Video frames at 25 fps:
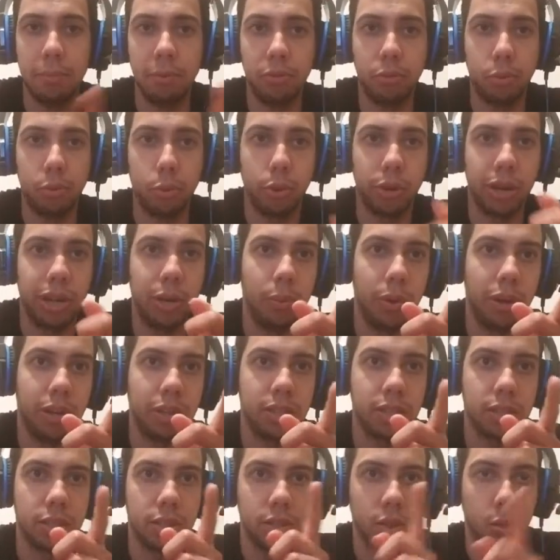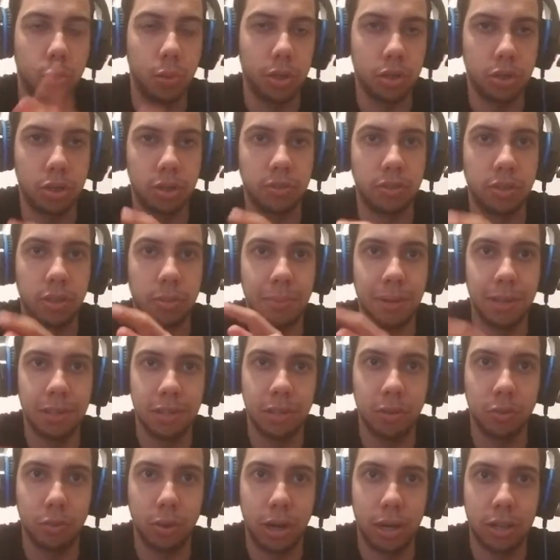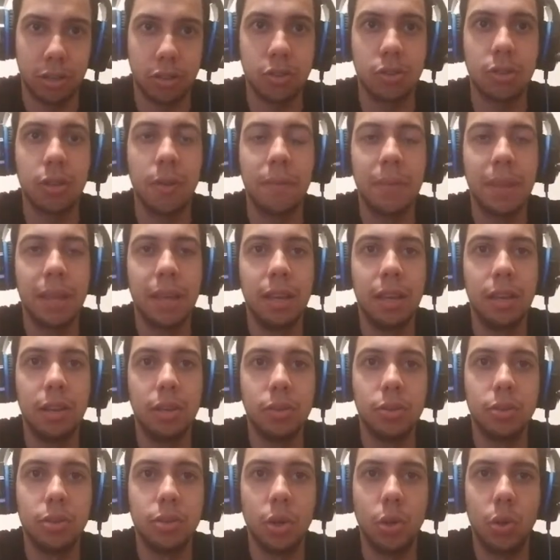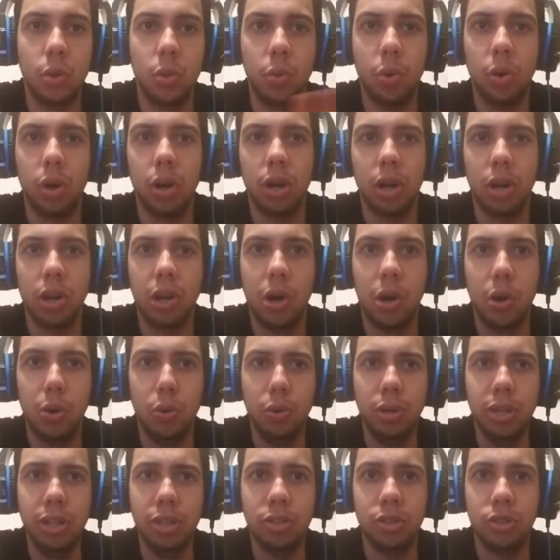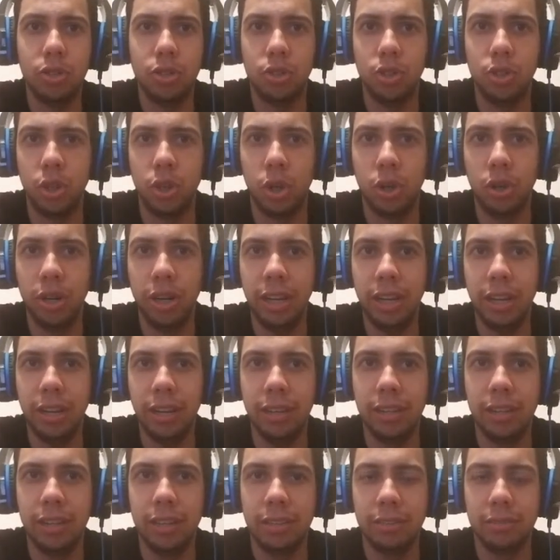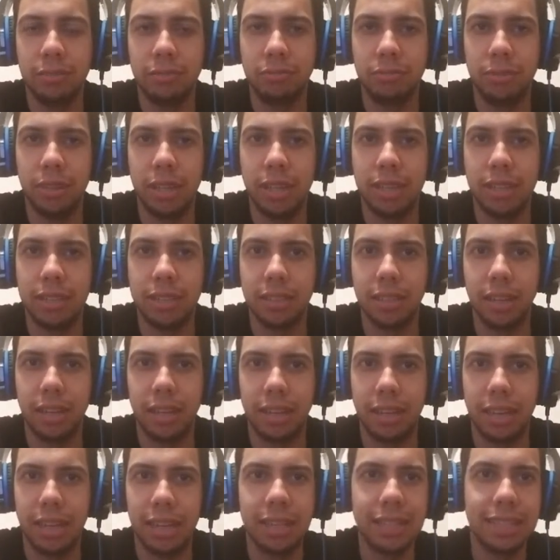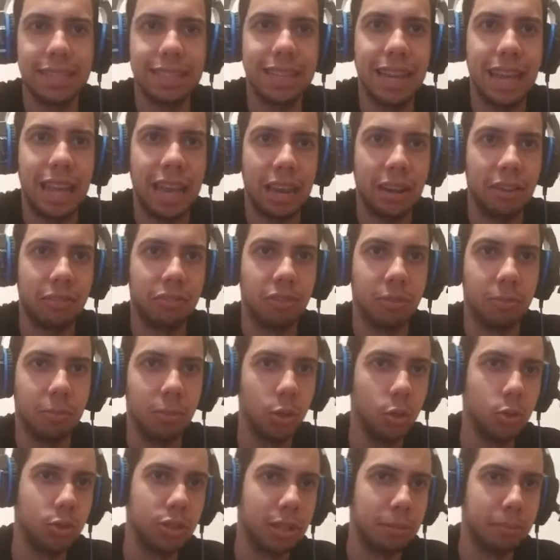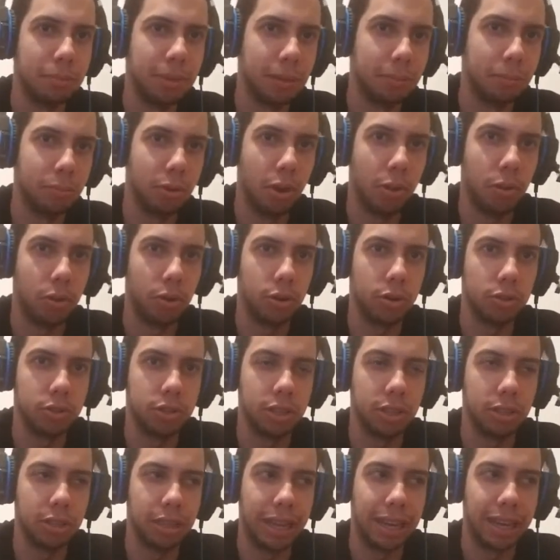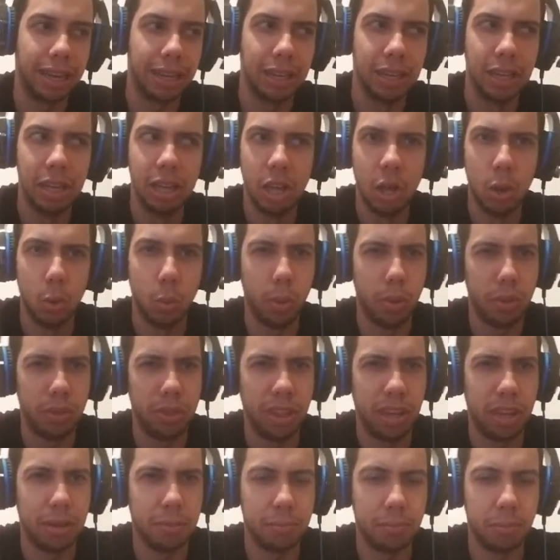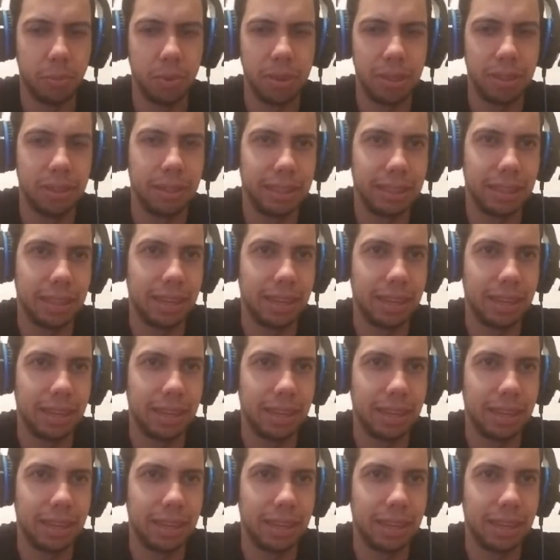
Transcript: before he went to sequester for Amazing Race. So Cody's journey is like insane from losing Big Brother to like within like the next